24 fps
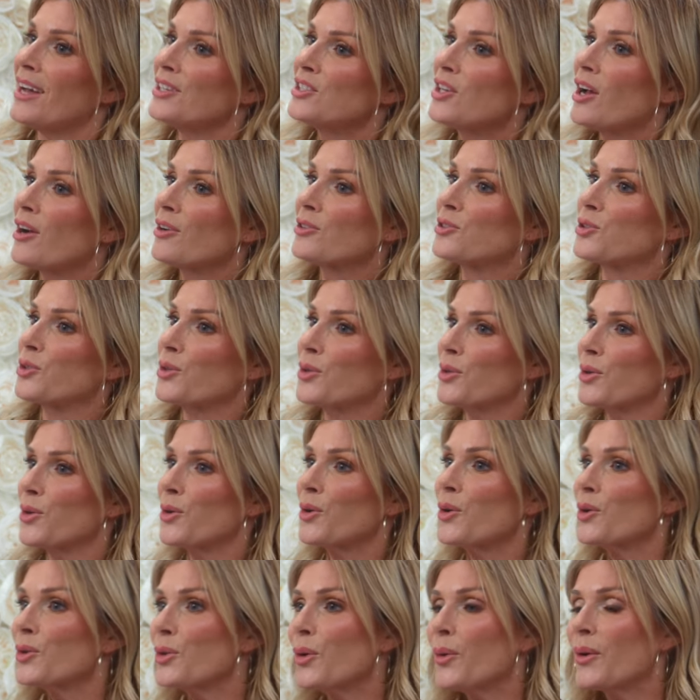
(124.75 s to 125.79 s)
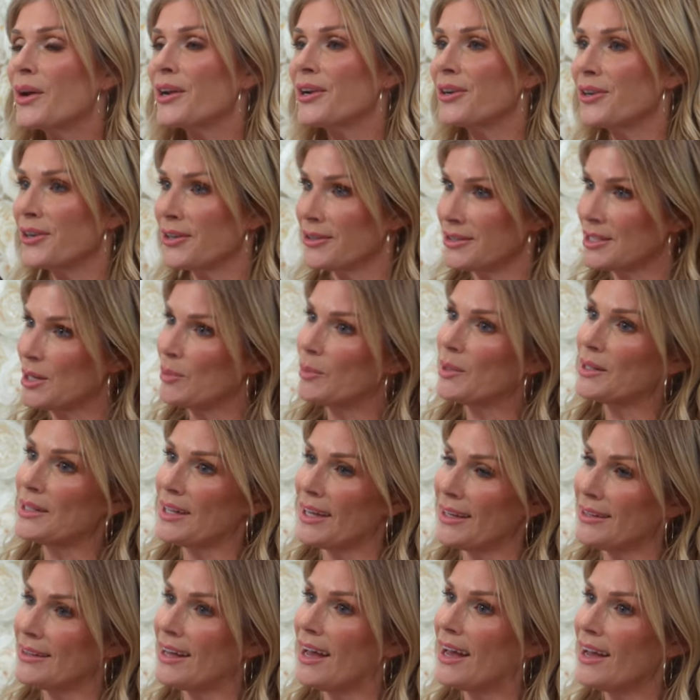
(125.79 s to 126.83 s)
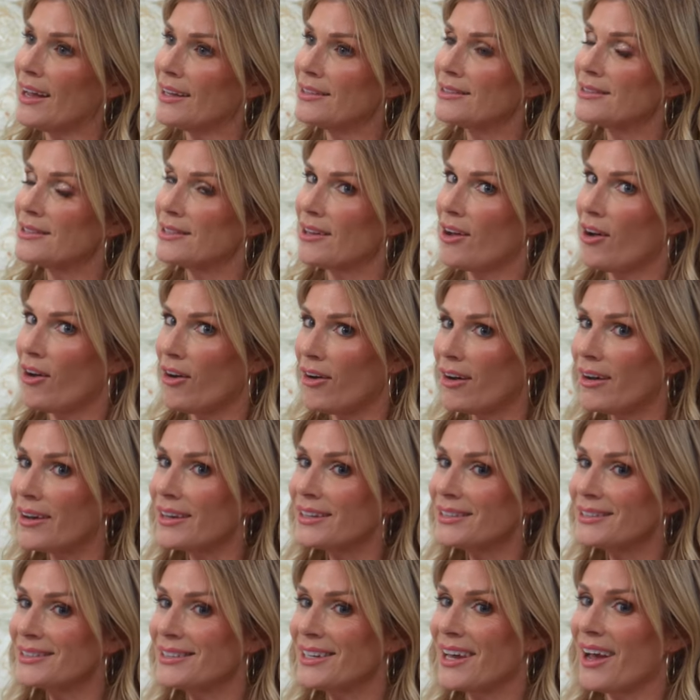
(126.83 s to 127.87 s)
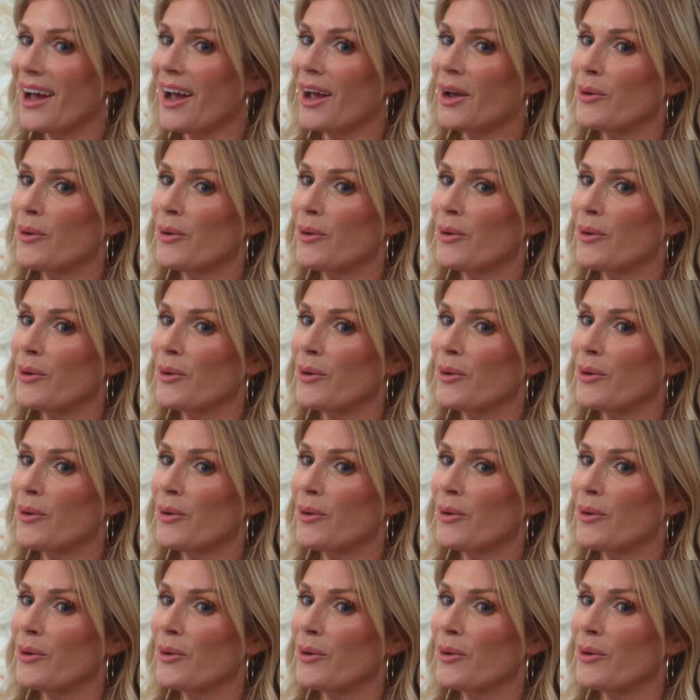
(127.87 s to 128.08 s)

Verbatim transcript: a doctor or a lawyer or someone like that on,